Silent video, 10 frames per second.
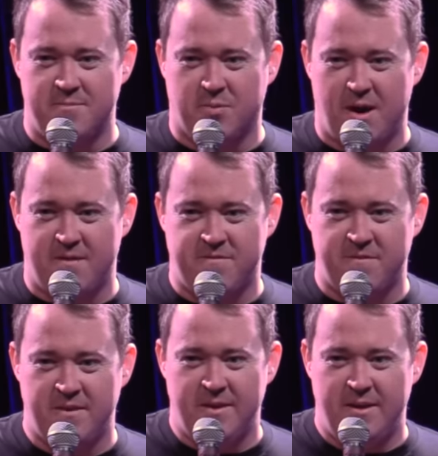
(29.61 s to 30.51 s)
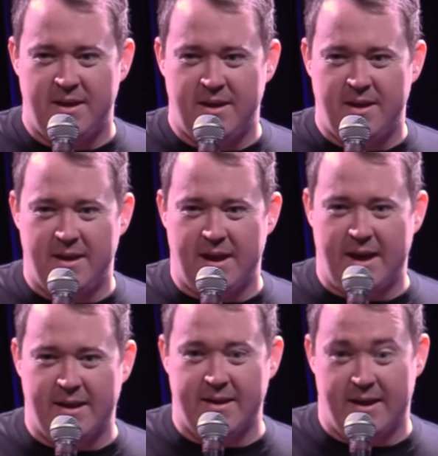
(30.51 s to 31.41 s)
at improv,
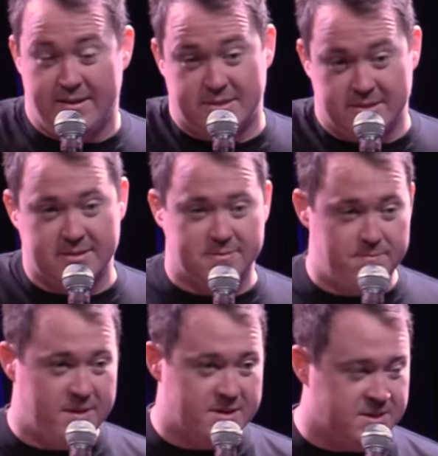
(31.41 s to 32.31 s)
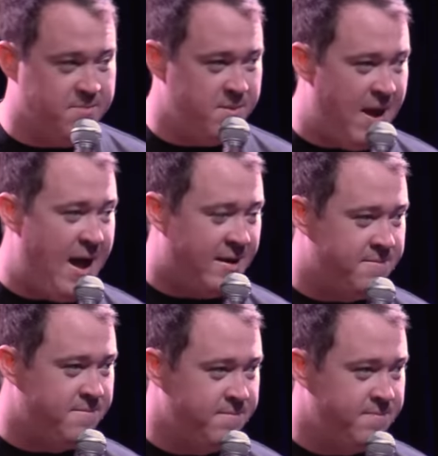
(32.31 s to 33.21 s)
and this is gonna be bad.